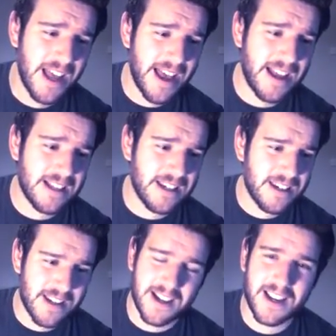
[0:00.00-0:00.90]

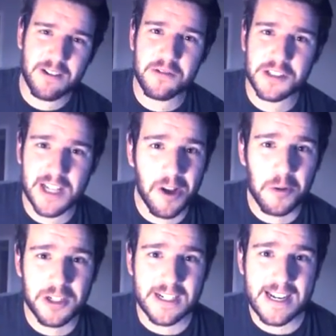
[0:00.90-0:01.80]
And I was
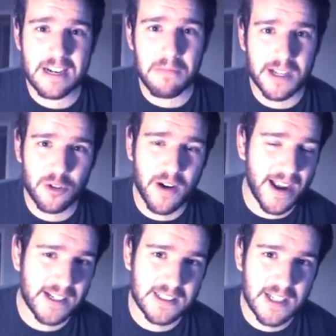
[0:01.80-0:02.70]
halted in my
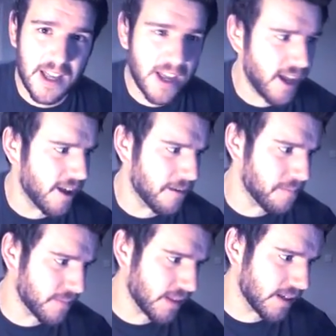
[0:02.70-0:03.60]
tracks.
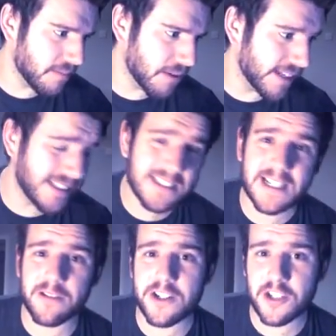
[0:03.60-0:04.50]
Um, But his
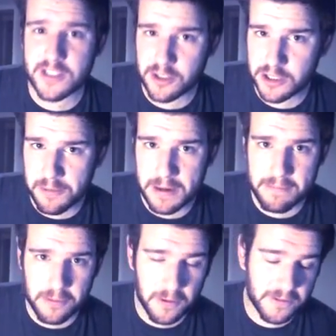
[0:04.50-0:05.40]
acceleration has also been
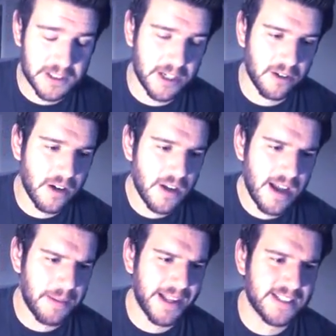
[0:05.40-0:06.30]
improved, so
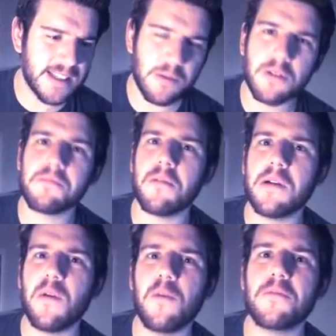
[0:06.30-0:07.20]
I'm guessing they want probably
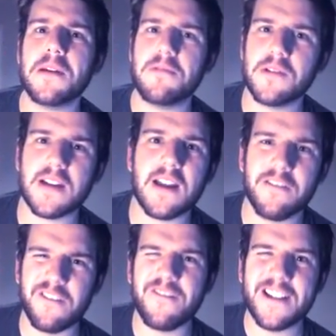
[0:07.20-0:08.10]
want more people to kind of
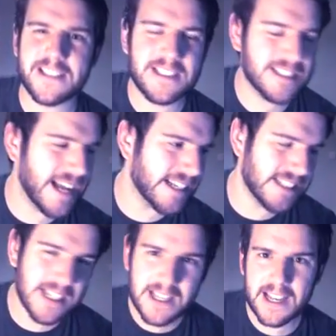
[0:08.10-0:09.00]
invest in
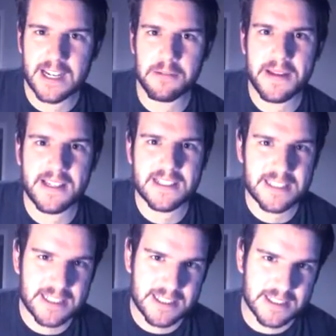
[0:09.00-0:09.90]
Zaz a little bit this
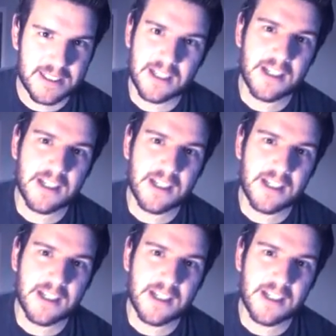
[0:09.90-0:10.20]
season.